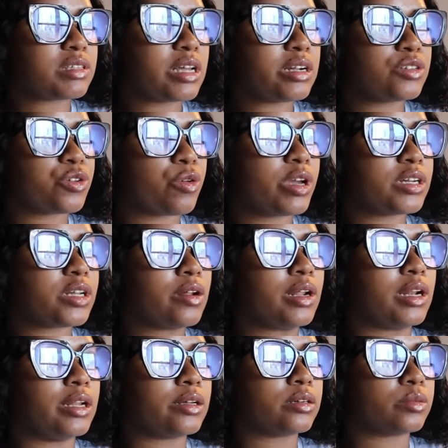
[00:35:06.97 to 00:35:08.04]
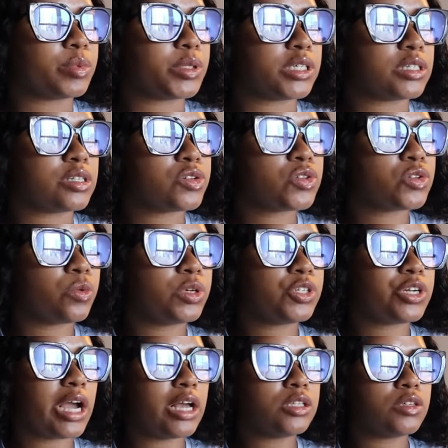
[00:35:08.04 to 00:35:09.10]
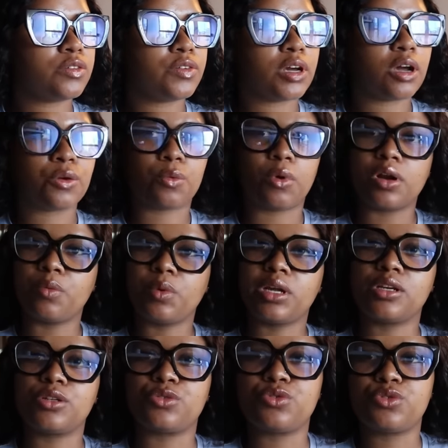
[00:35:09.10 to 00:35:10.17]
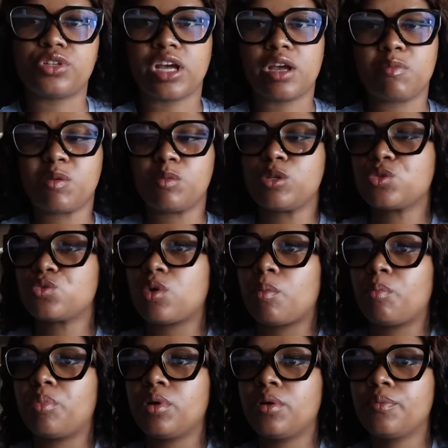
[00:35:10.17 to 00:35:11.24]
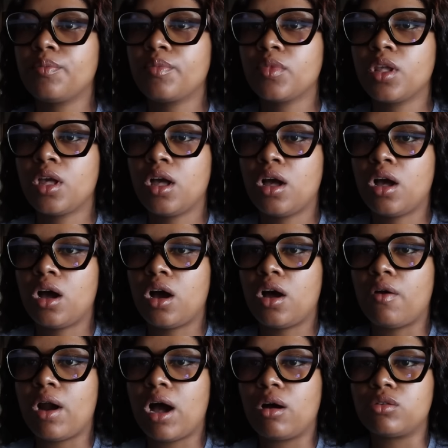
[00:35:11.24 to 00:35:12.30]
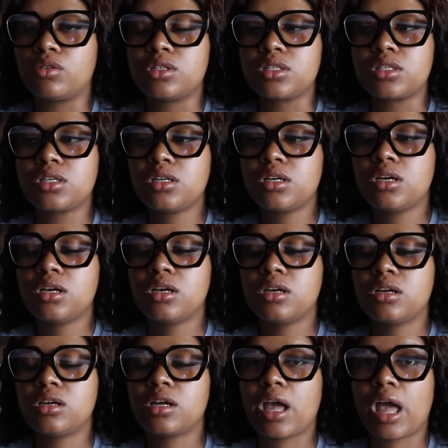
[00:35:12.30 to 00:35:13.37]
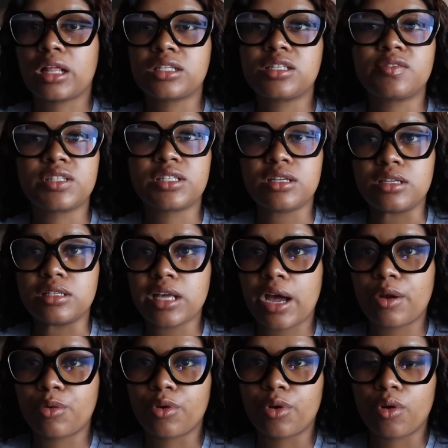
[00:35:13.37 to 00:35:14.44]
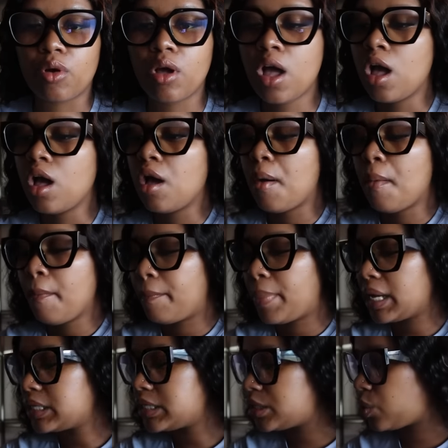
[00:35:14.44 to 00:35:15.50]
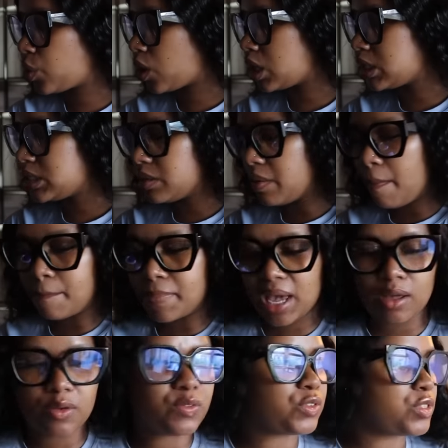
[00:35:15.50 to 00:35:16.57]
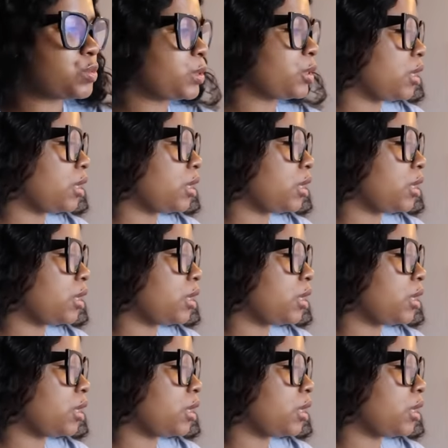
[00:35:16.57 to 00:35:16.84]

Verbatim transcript: The sun is going down a little bit. So we're trying to figure out what are we going to do today. Maybe swap around activities. I don't know. But we got some bevs.